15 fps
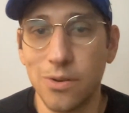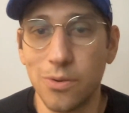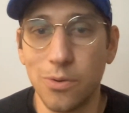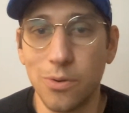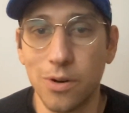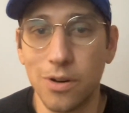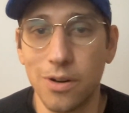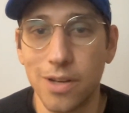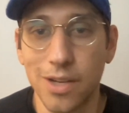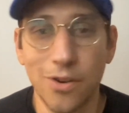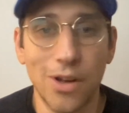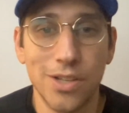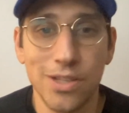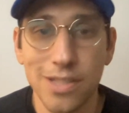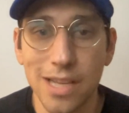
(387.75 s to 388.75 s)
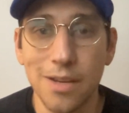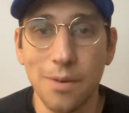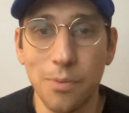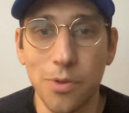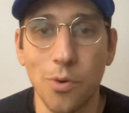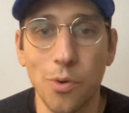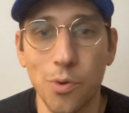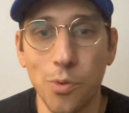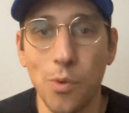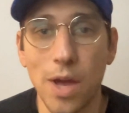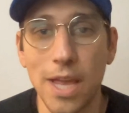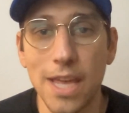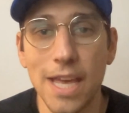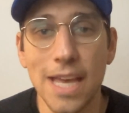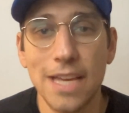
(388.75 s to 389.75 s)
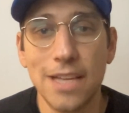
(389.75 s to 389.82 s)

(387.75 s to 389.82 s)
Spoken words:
or I just end up throwing away.